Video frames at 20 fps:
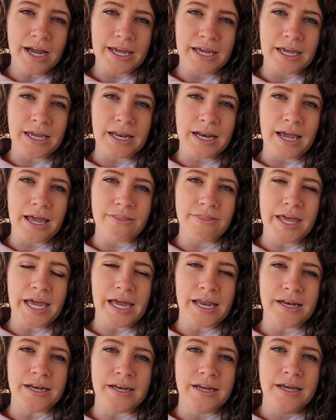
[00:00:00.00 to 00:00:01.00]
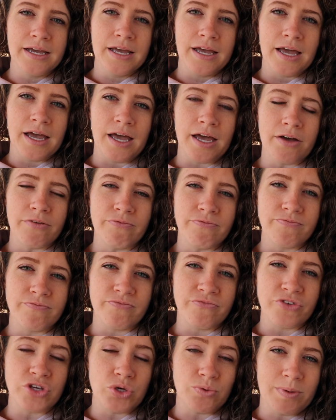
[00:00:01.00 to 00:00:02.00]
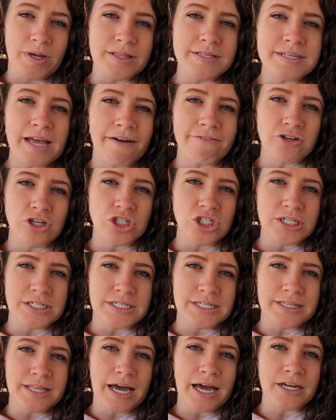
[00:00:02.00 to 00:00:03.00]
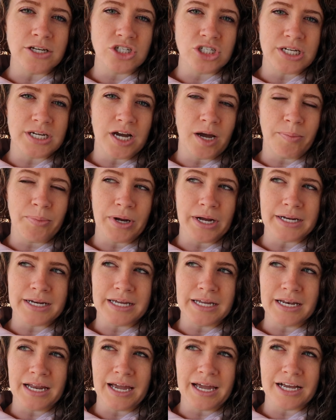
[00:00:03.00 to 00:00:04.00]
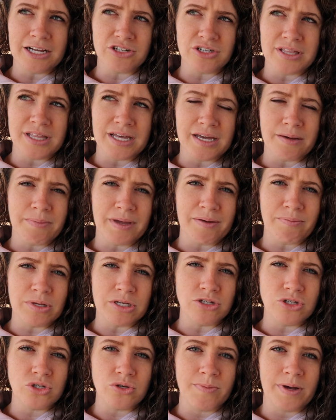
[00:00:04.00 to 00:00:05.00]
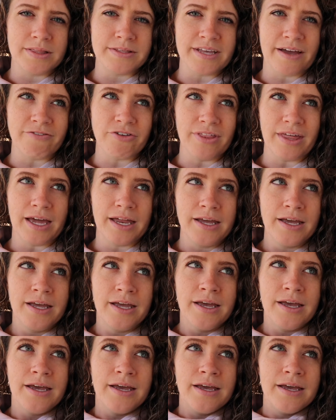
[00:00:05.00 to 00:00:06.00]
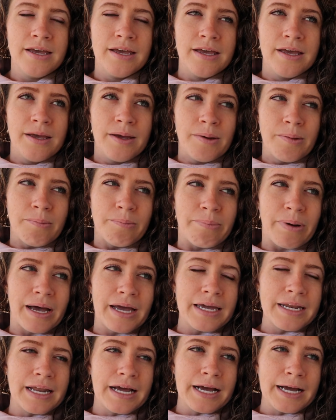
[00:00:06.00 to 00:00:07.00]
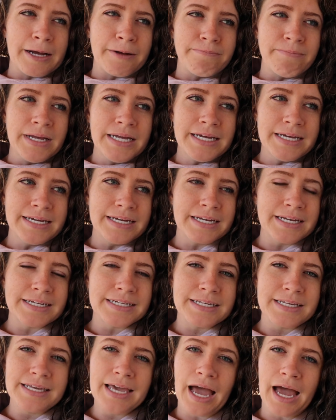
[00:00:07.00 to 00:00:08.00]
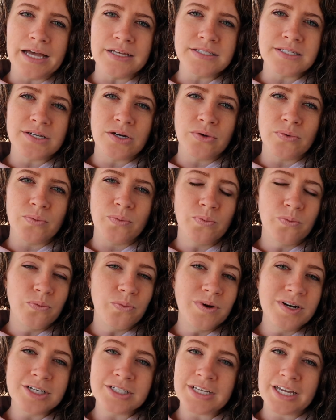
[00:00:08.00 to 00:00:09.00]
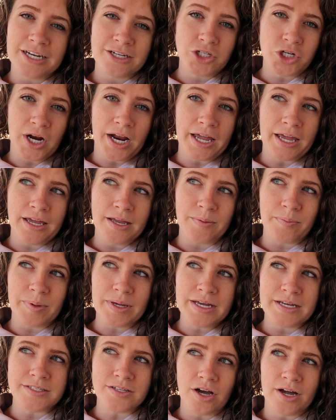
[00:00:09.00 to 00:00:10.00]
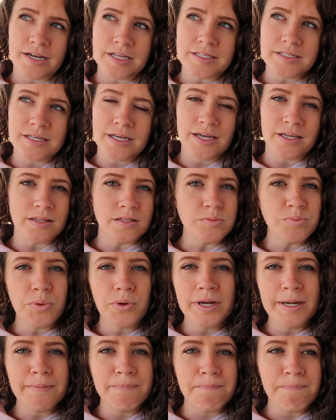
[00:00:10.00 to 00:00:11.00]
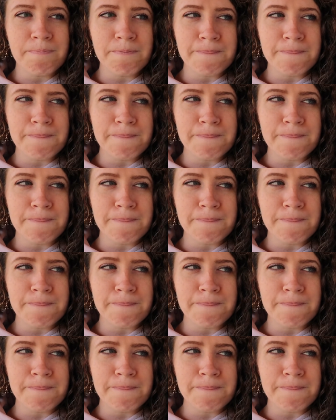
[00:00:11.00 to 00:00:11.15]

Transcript: it. And then a few months after she did that, she got pregnant. I actually think it may have been 2 months after that. But yeah, so we're just gonna try it because honestly, at this point,